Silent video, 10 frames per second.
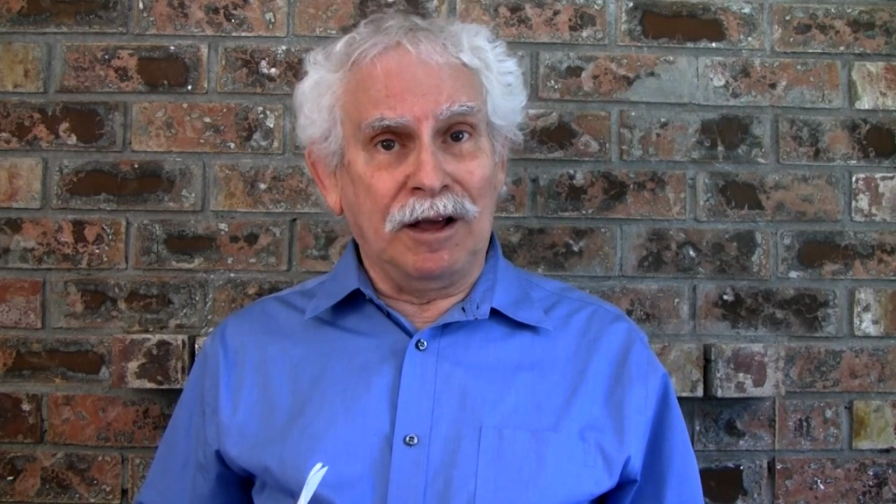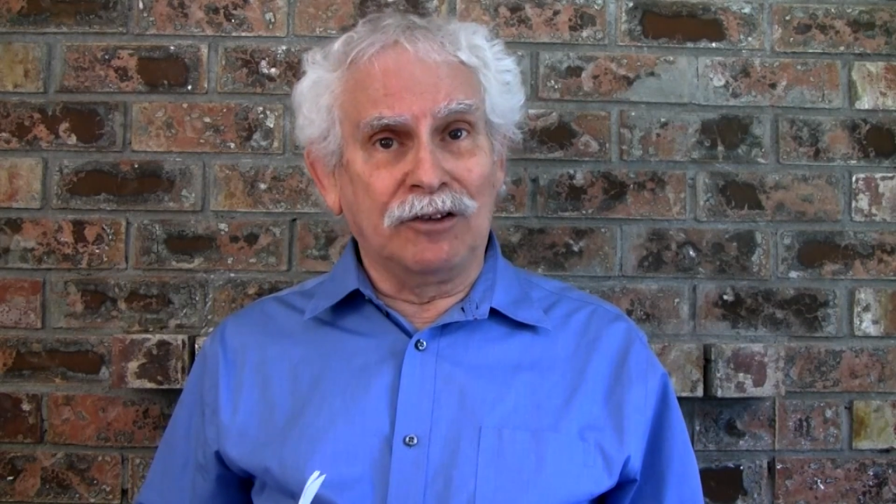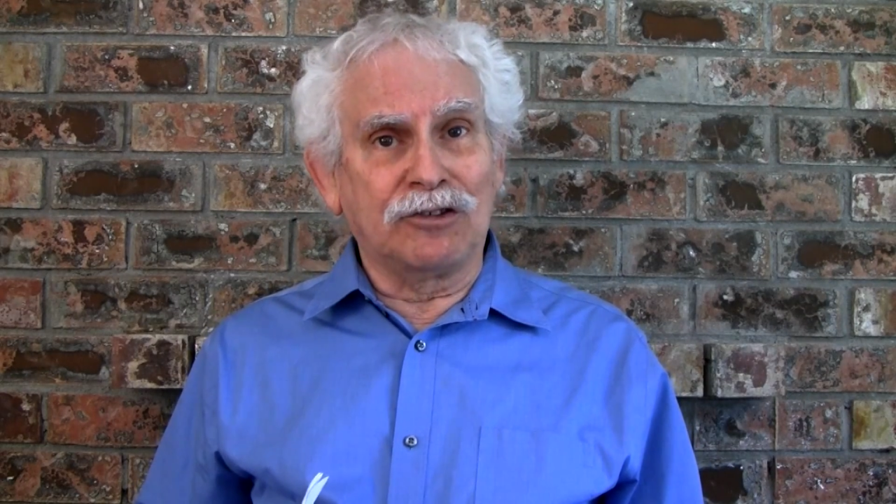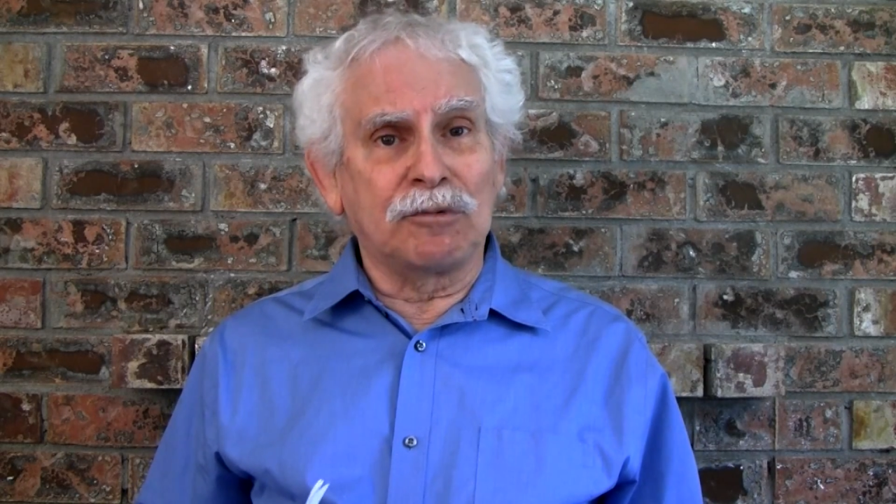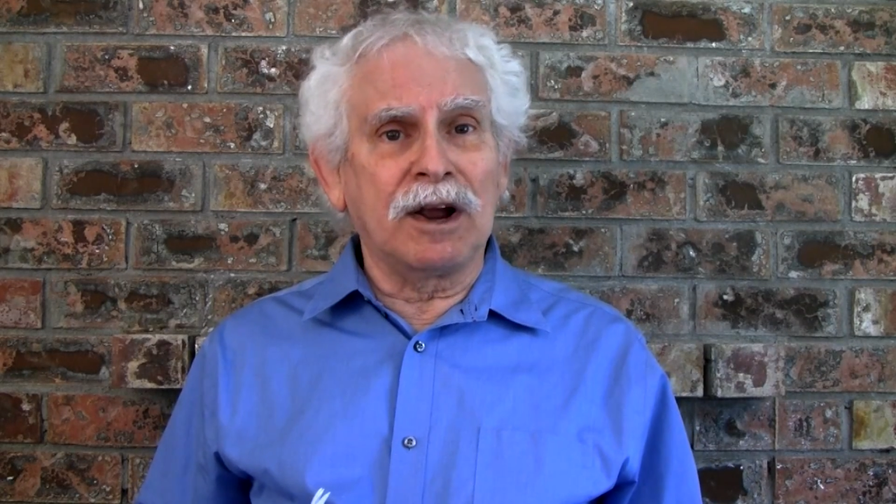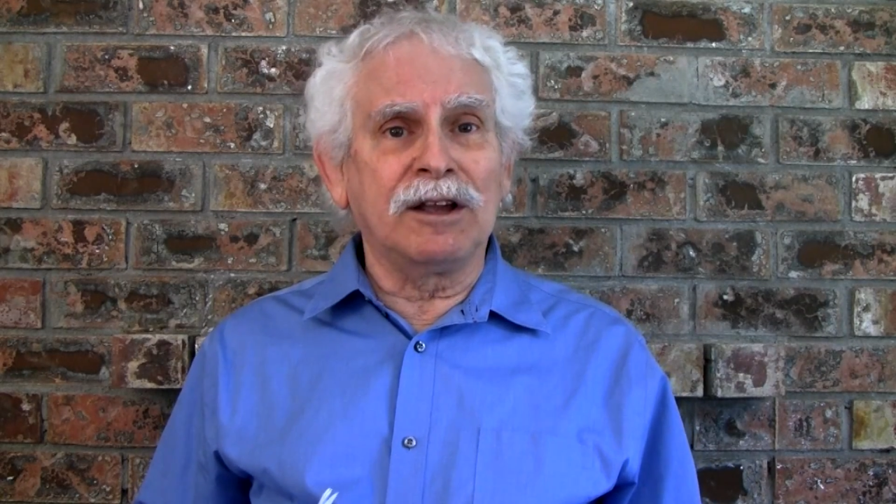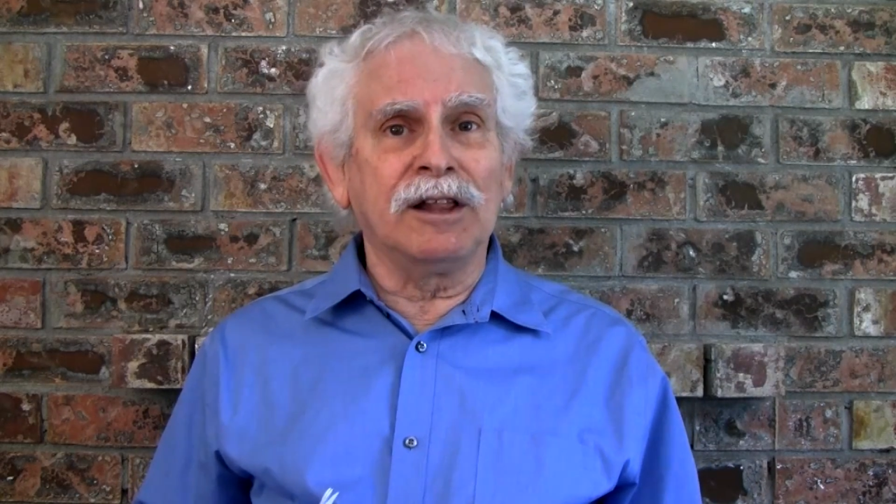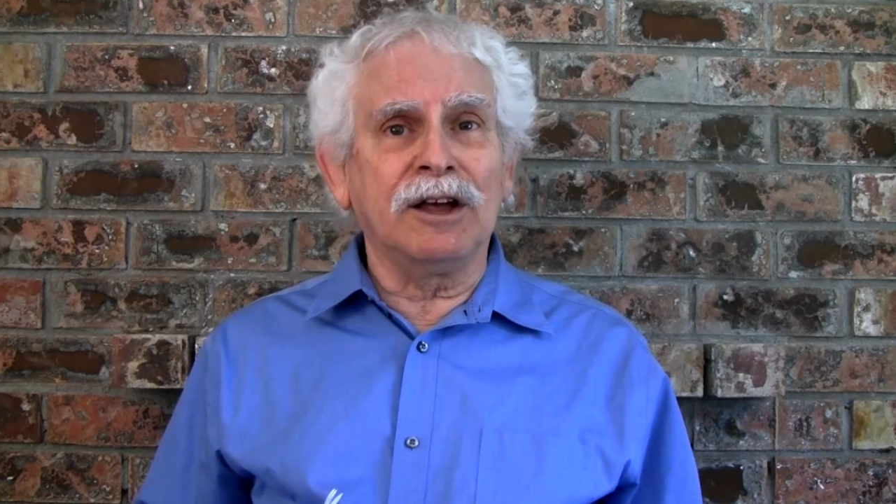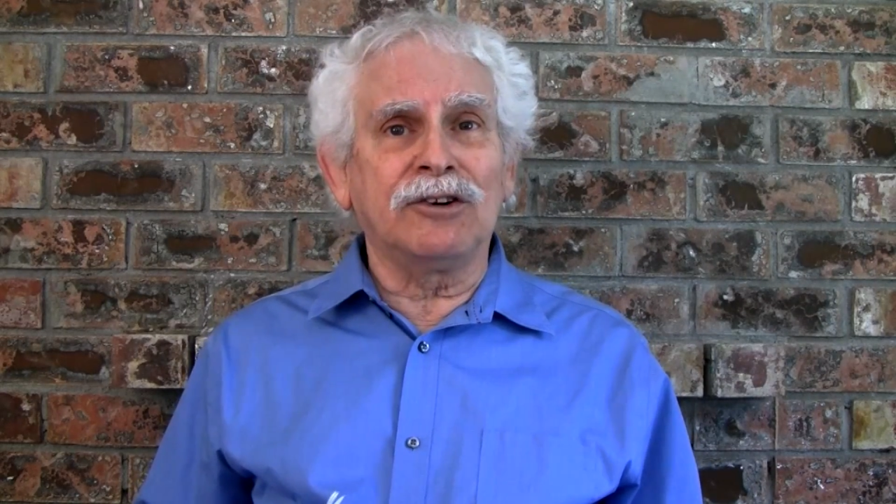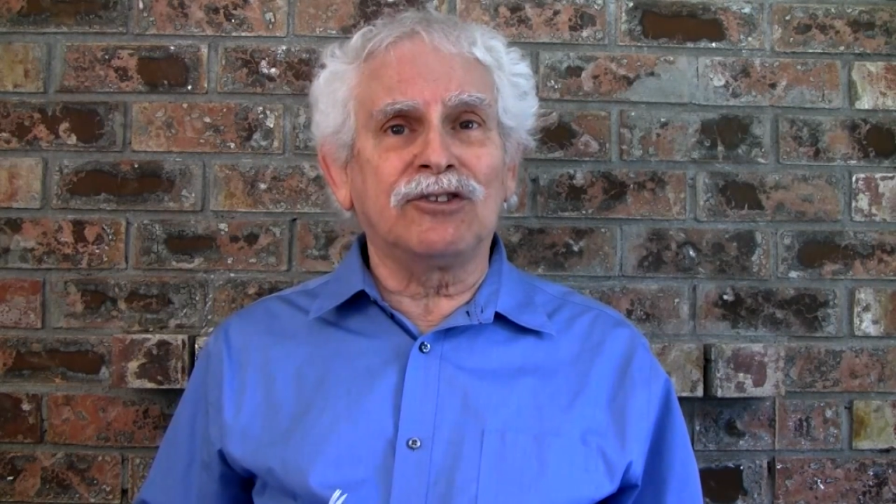as the
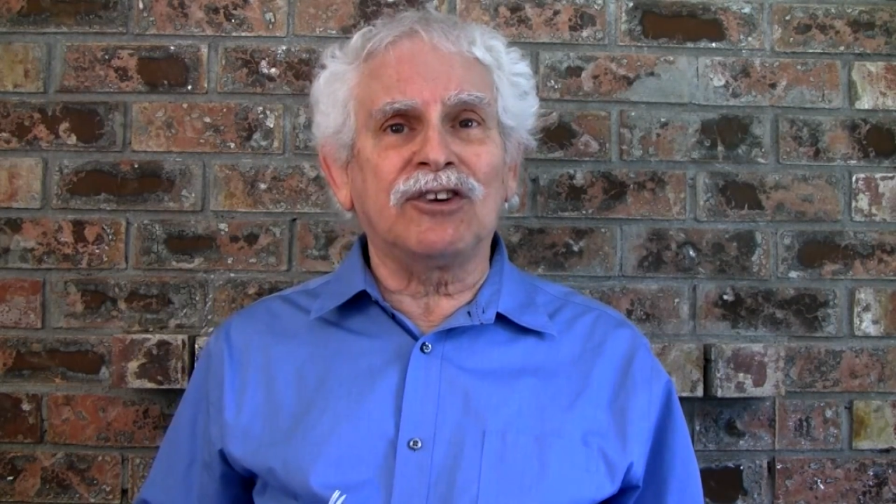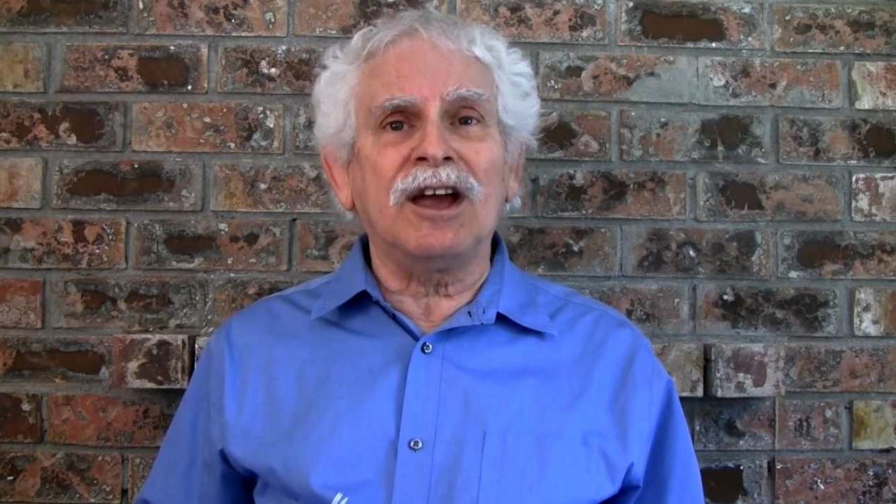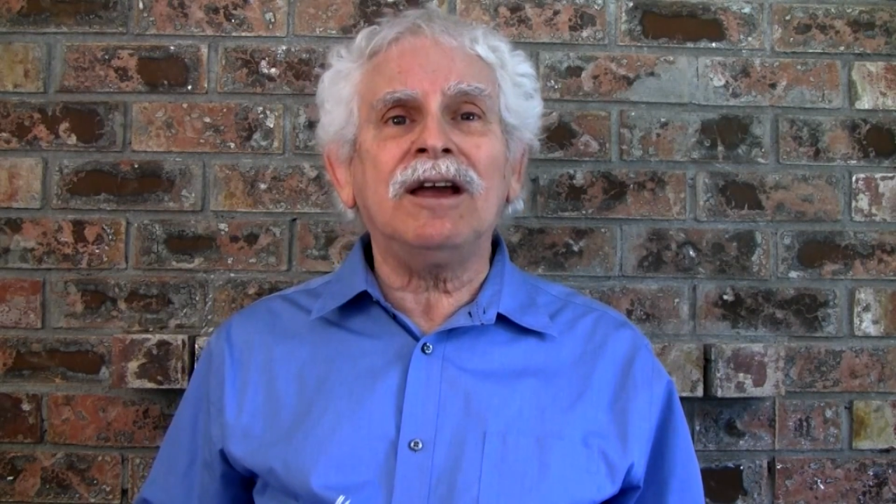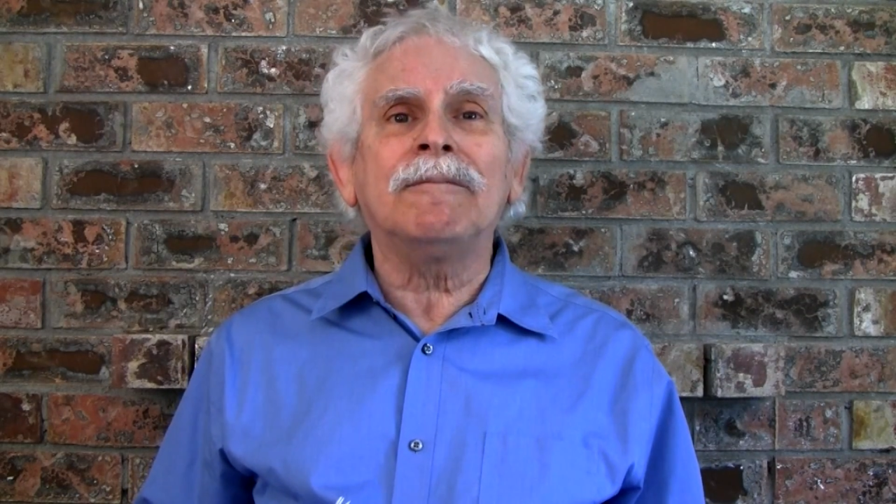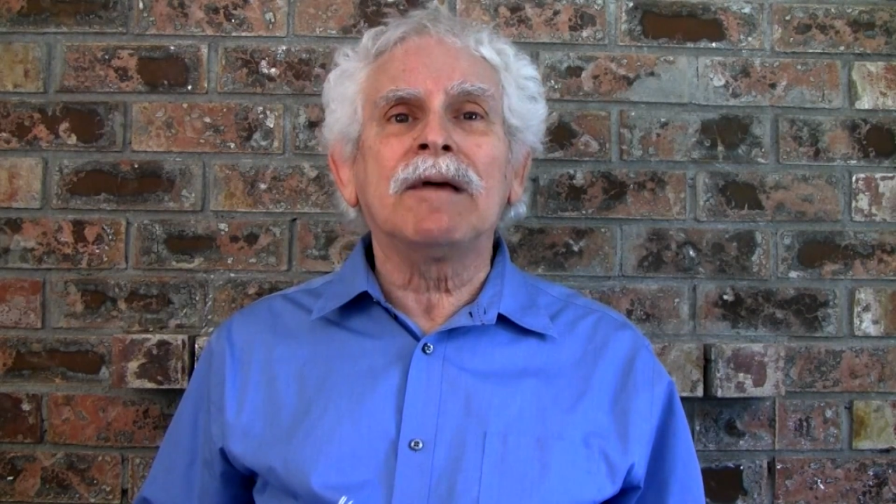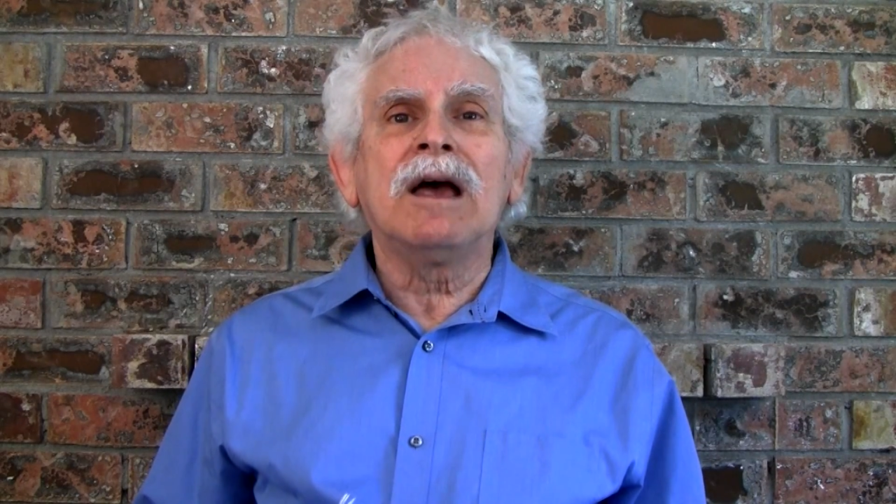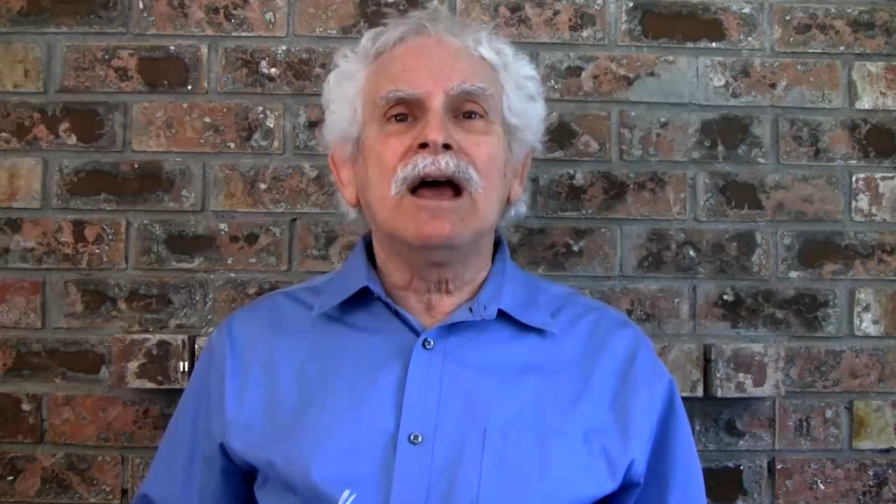regulators say,